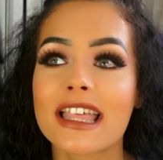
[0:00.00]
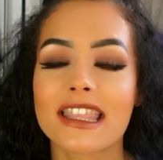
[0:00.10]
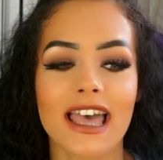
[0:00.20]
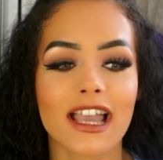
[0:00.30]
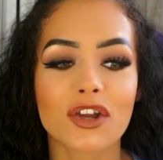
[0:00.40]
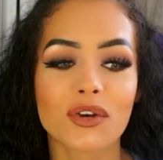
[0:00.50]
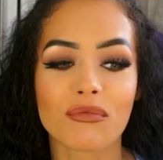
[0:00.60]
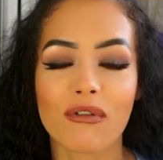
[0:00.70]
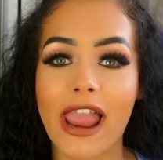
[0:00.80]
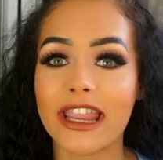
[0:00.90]
that
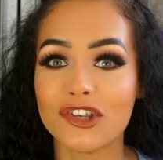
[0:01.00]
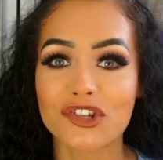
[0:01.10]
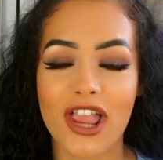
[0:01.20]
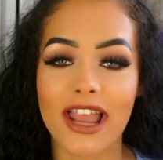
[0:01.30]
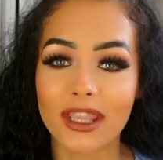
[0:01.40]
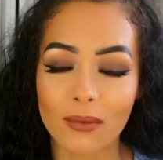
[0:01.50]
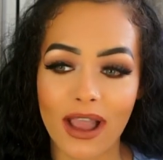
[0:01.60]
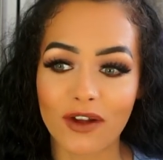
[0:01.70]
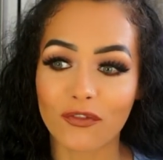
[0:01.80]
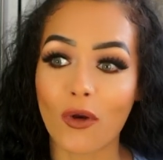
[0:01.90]
could range
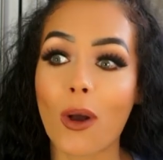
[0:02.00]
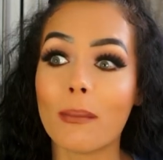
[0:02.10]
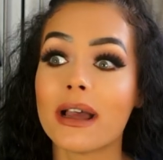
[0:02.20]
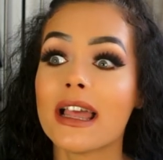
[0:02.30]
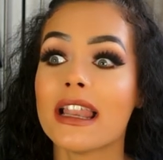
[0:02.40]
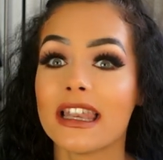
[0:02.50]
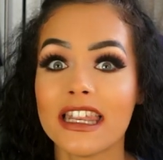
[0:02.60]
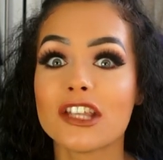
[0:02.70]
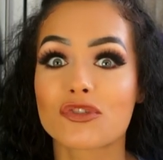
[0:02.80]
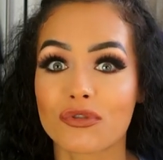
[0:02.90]
anywhere from
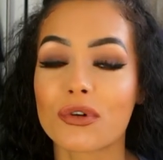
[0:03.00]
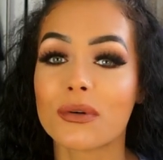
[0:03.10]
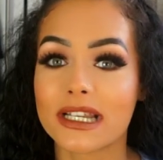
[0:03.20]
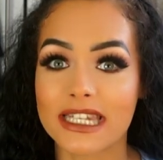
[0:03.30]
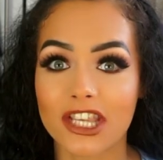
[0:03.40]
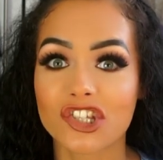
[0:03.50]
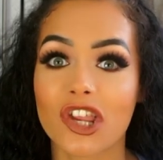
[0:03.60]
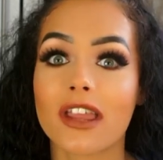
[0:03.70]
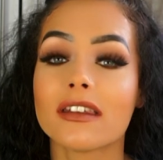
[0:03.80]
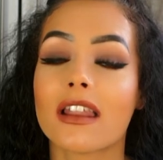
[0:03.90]
literal
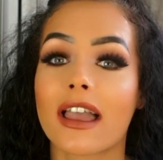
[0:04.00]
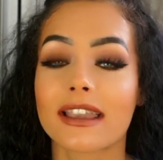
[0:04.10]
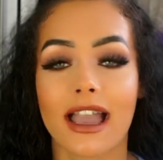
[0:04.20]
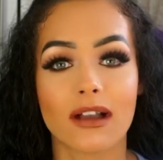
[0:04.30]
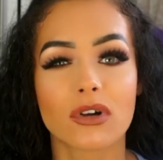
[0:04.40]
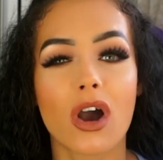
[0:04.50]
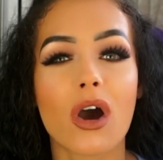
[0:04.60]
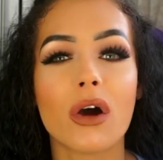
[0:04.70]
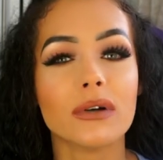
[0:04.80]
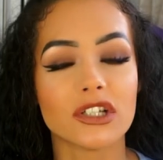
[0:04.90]
addiction, like
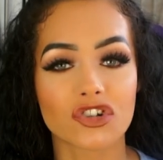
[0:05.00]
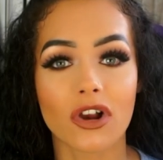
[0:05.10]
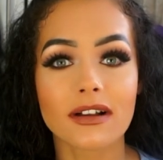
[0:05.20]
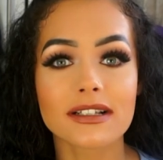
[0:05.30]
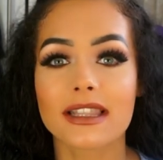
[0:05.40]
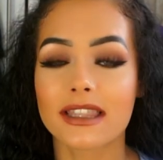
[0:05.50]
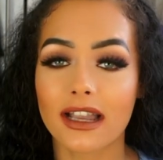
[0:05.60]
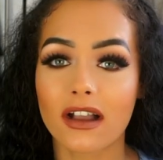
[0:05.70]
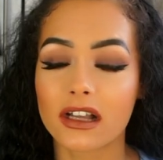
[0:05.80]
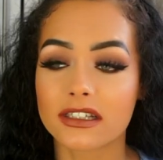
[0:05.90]
alcohol and drugs and
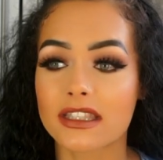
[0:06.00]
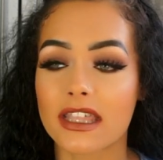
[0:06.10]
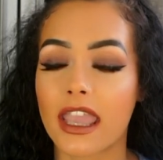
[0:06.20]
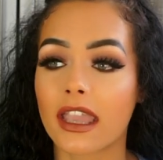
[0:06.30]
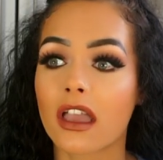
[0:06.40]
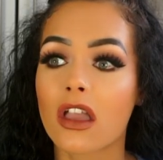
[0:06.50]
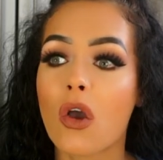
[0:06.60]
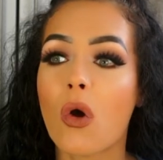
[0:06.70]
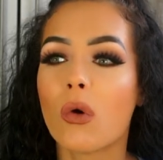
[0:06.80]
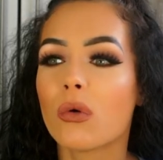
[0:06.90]
that kind of thing,
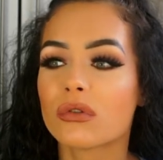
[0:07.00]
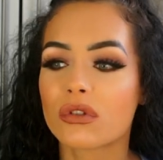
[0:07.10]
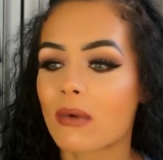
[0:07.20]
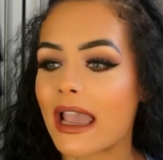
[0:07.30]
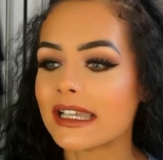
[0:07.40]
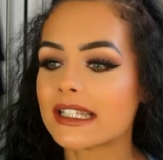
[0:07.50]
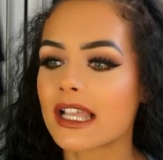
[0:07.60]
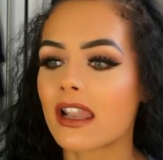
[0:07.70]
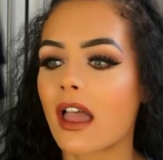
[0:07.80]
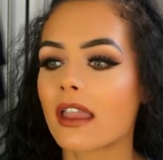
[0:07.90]
all the way
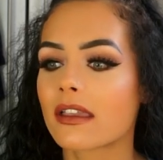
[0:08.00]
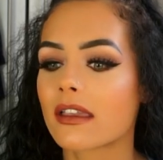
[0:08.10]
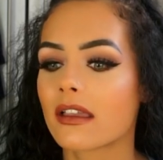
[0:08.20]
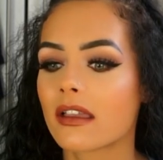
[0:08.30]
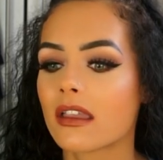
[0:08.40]
to like